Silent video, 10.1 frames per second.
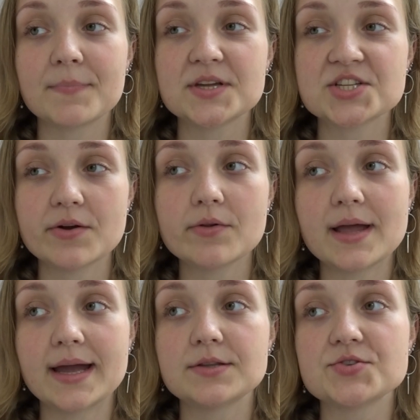In general,
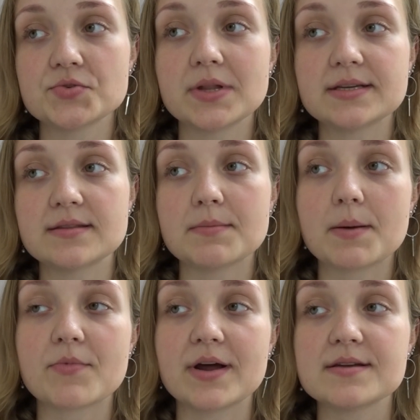I do like the
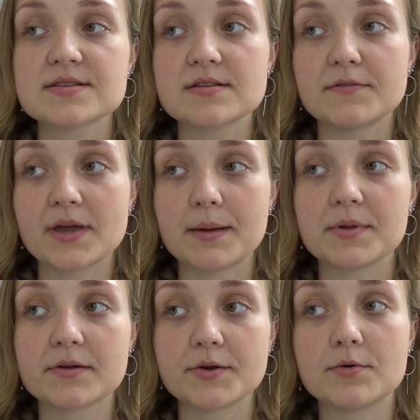Memrise
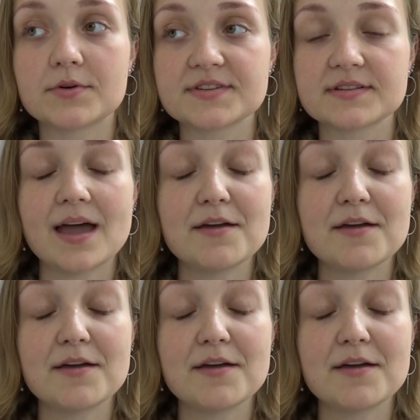vocabulary courses.